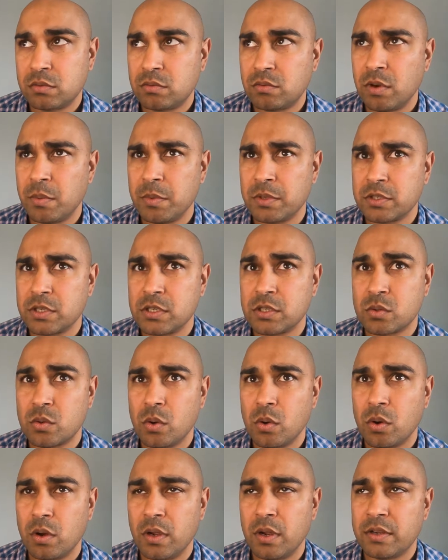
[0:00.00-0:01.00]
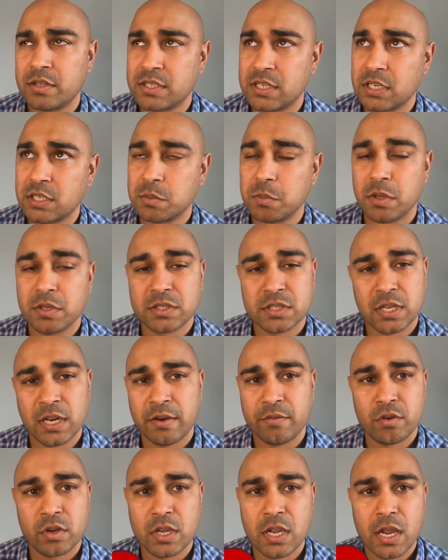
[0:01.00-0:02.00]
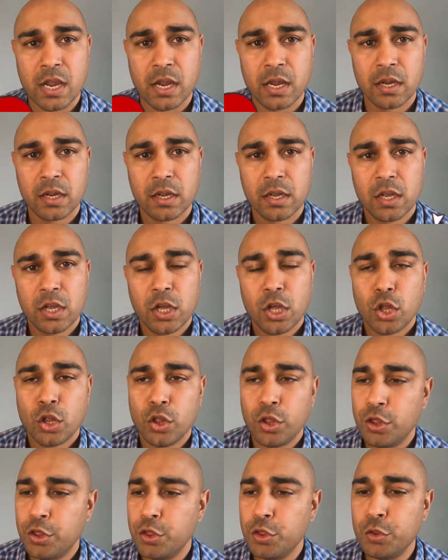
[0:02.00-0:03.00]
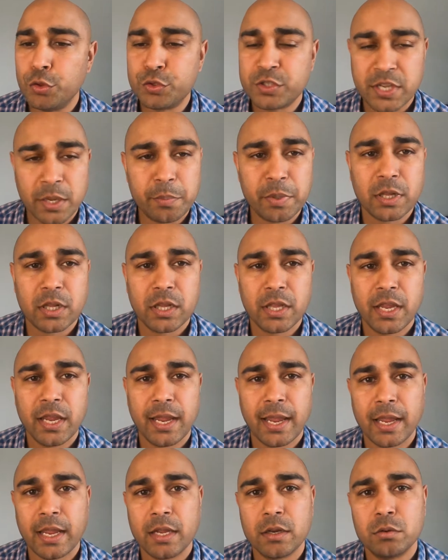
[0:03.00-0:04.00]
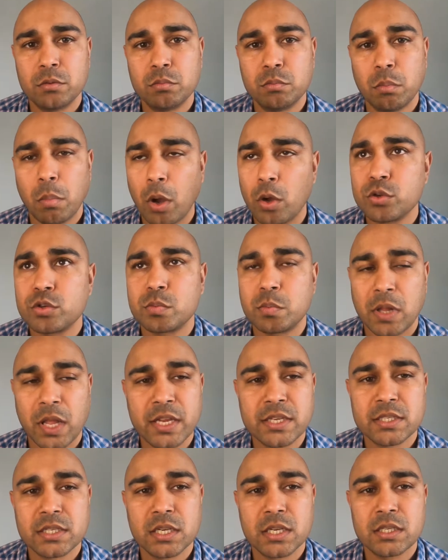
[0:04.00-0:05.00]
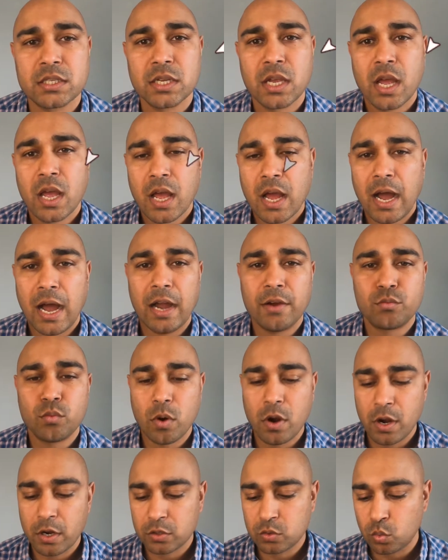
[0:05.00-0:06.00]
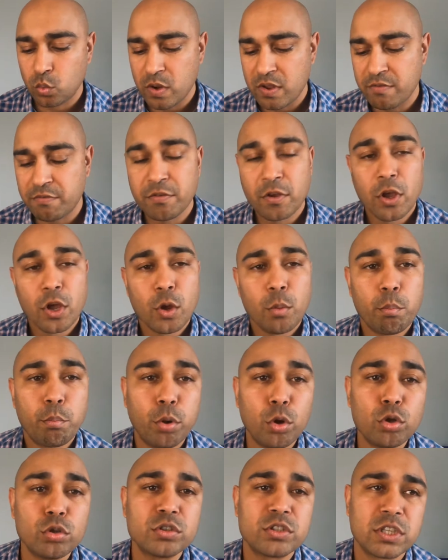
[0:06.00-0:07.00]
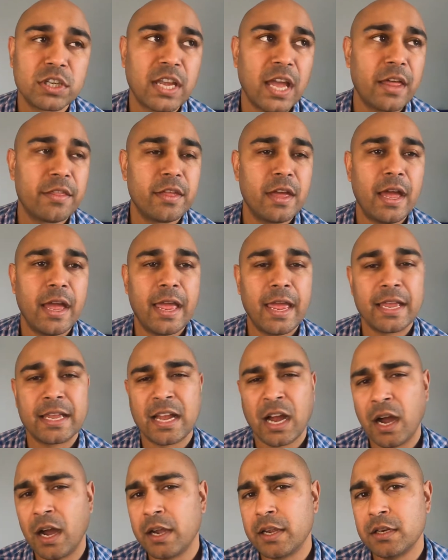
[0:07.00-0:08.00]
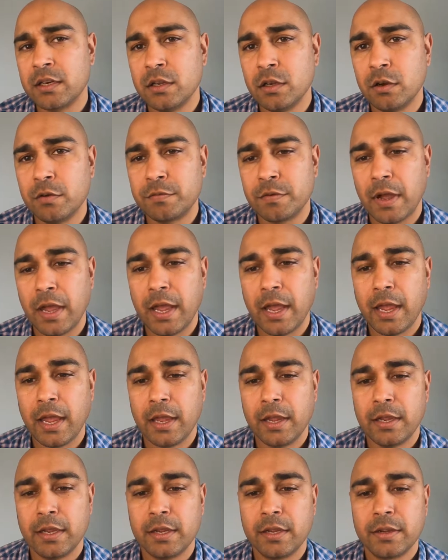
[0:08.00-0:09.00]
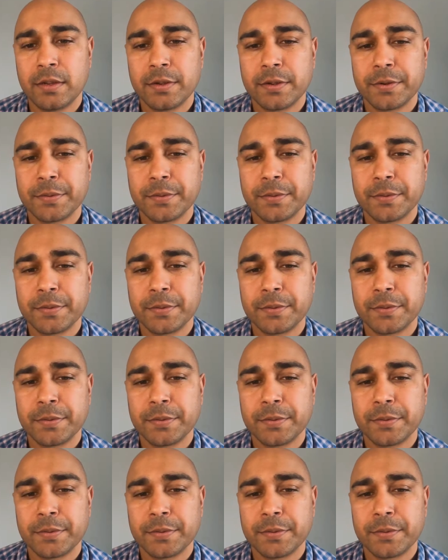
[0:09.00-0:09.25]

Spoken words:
3 months is quarter, 6 months, and every year. Typically in most places I've worked, we've pulled together a kind of a